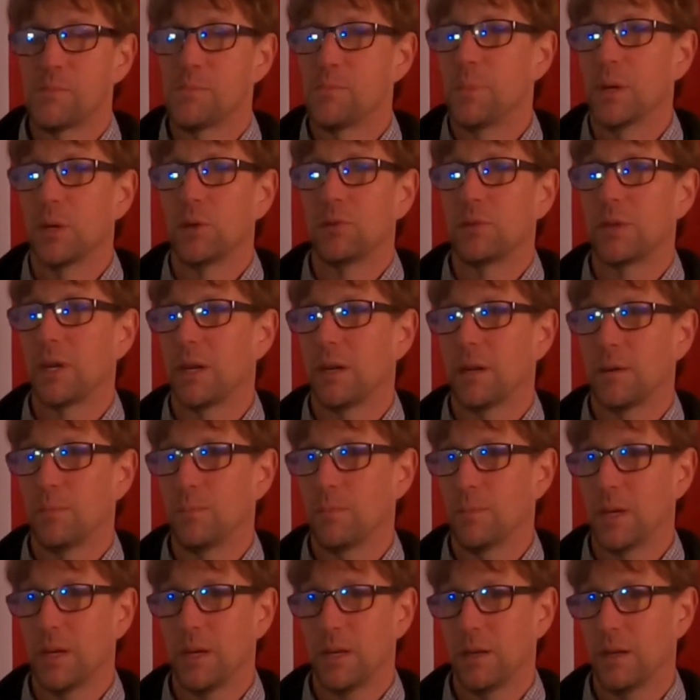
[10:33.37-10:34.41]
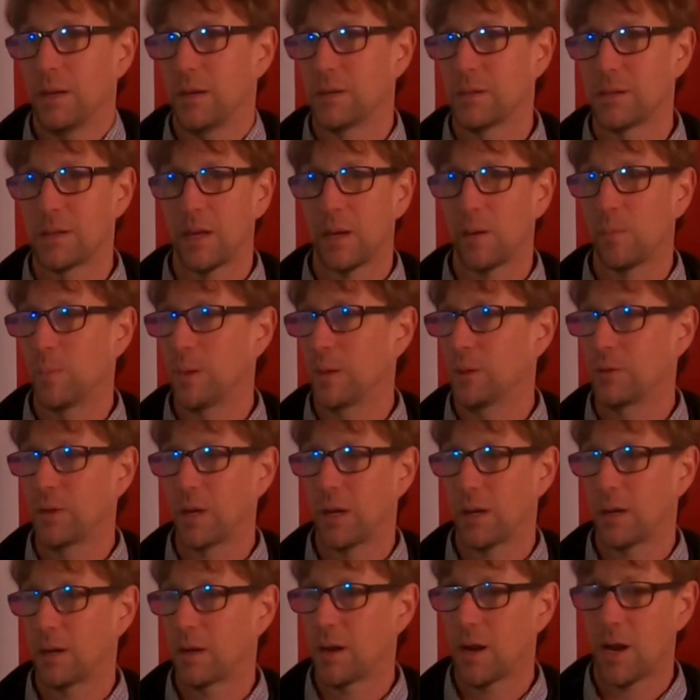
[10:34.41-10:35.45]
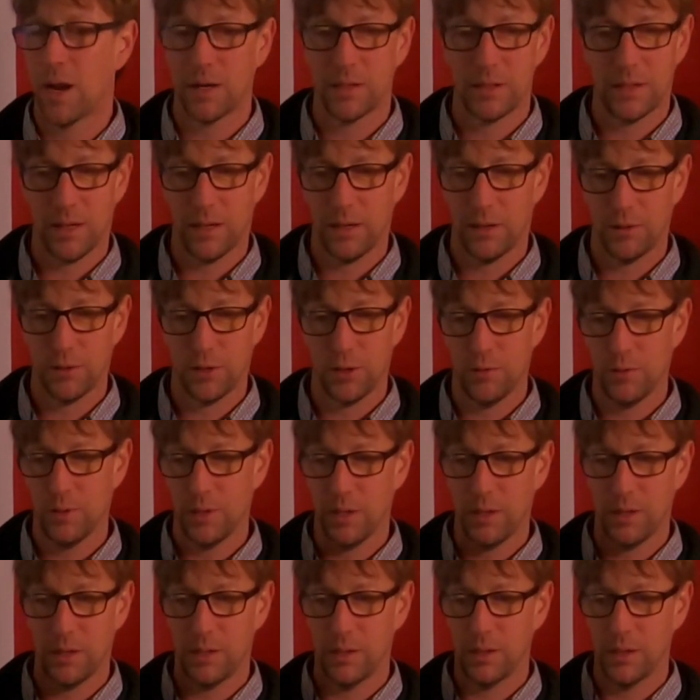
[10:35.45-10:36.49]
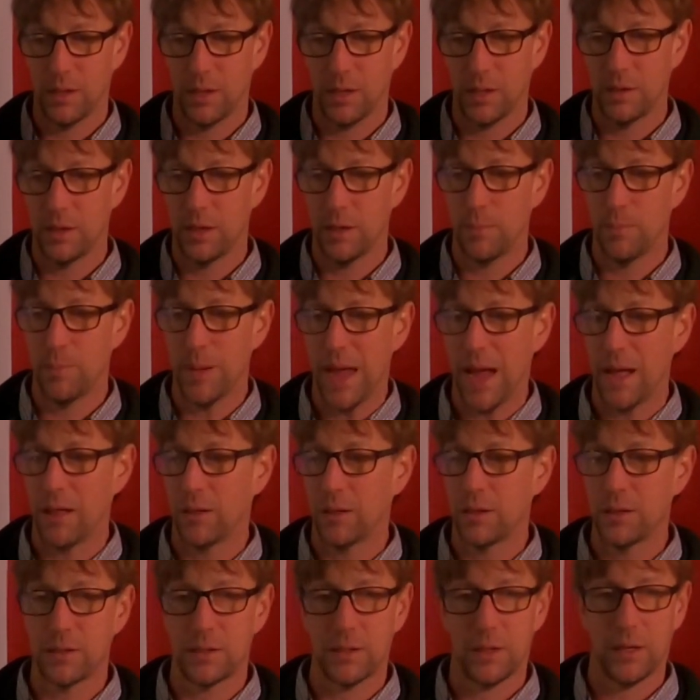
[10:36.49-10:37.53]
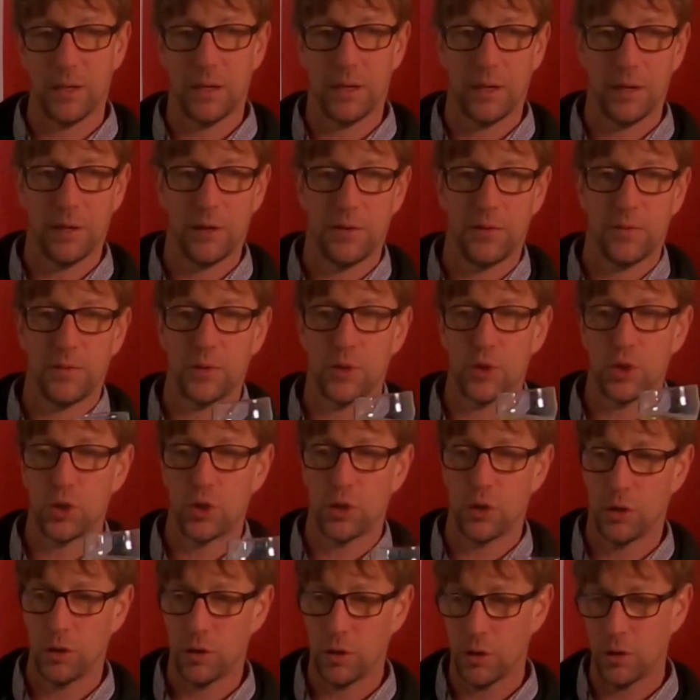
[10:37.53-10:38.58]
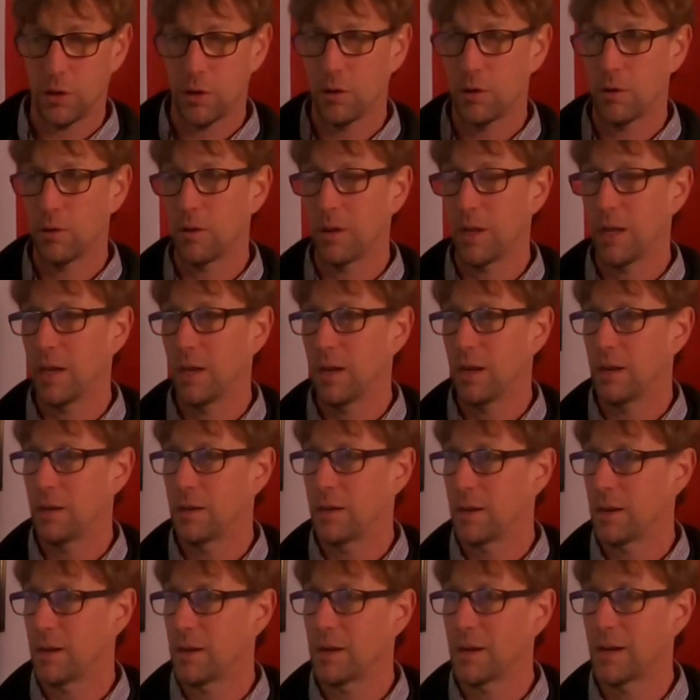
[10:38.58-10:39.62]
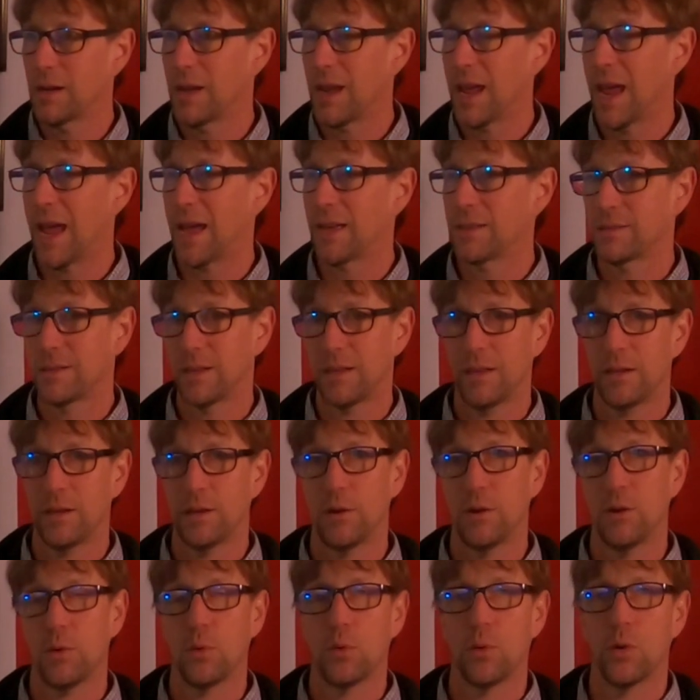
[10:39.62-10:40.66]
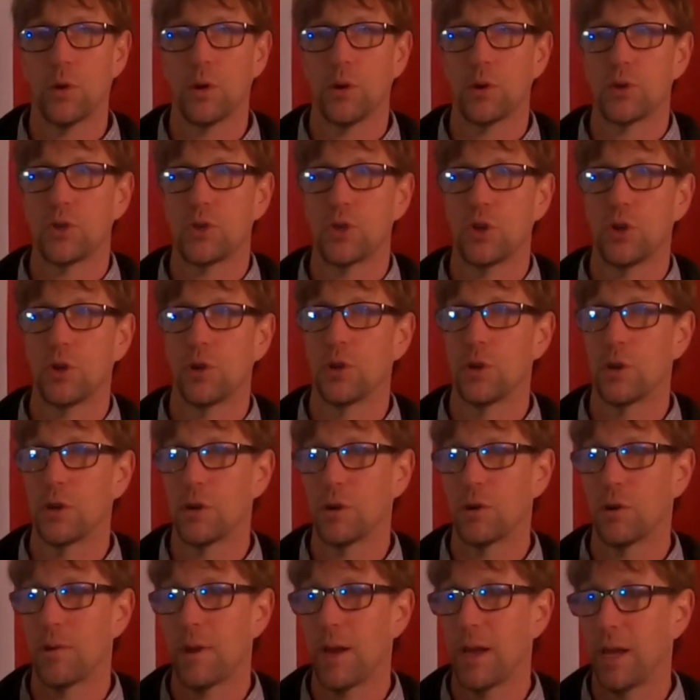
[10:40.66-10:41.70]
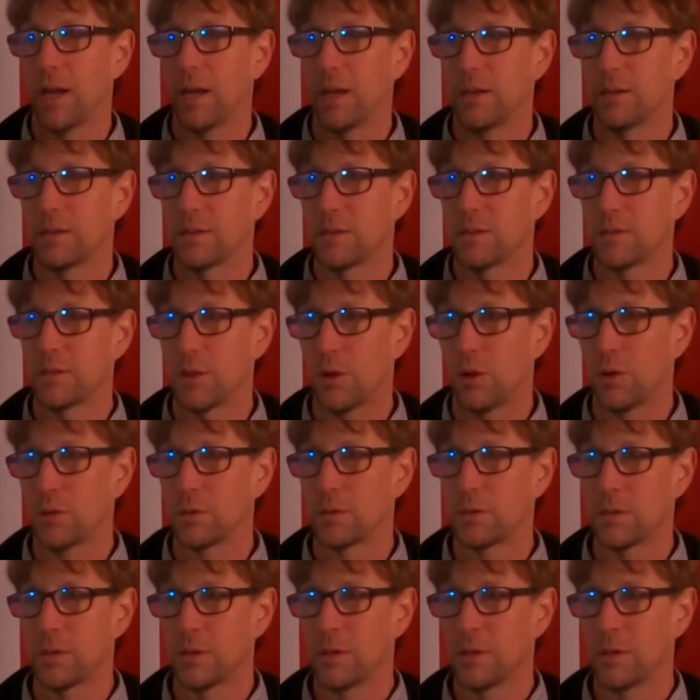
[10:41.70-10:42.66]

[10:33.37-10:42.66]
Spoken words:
Building a mead is like building a cocktail. You need the balance of sugar and acid, or sugar and salt.